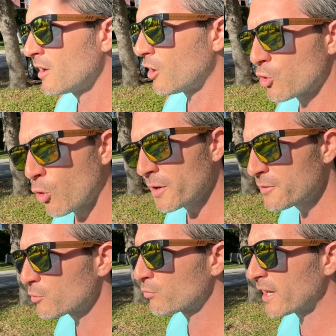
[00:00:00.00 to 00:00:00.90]
according
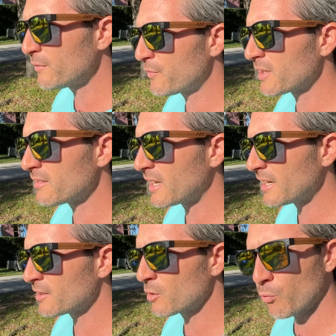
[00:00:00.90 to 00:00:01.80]
to Redfin
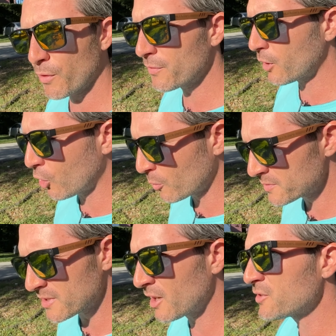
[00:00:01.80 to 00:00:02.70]
data with the home
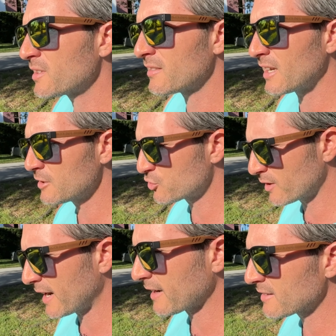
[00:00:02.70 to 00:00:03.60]
sales that they
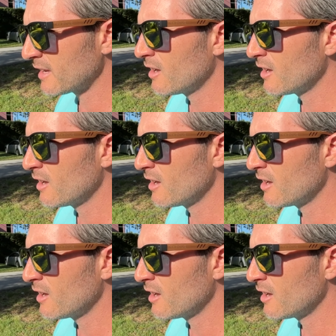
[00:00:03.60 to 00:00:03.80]
tracked,